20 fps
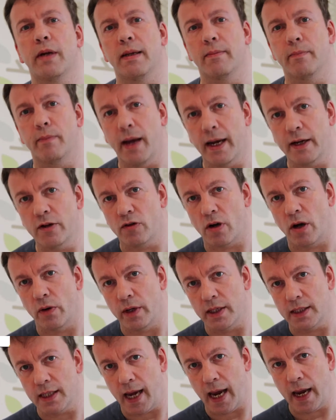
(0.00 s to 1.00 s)
Pete & Pedro,
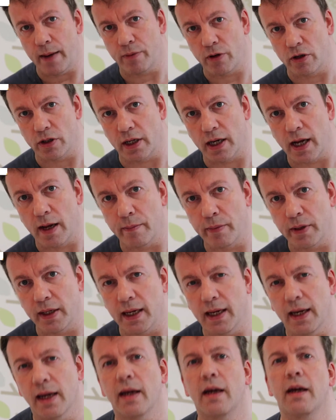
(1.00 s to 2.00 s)
his hair product
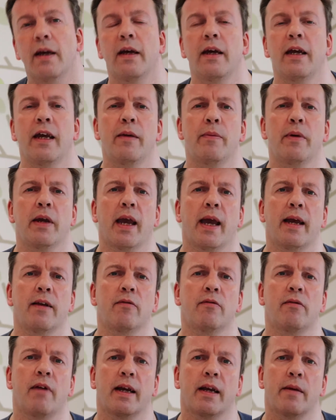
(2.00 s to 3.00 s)
company, he
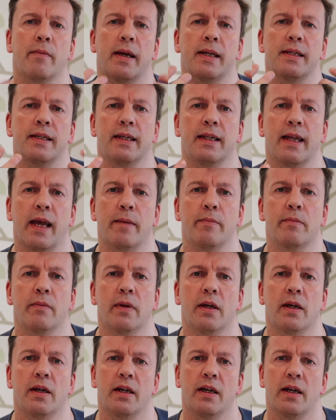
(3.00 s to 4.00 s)
began recommending
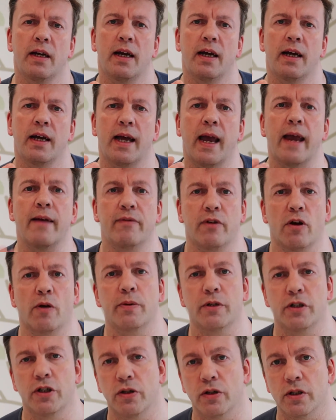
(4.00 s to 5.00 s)
them at every
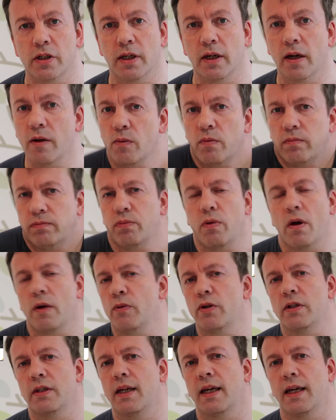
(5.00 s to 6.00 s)
opportunity. And why
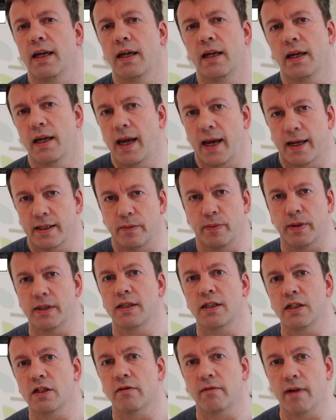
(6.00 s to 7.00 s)
wouldn't he? He had a
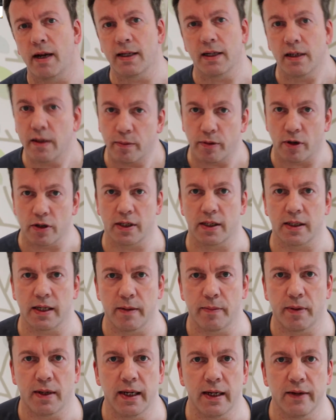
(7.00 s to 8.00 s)
business to run and a product
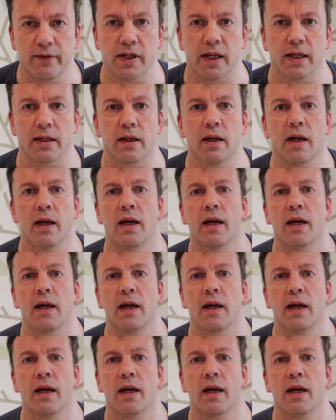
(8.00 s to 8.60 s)
he believed in.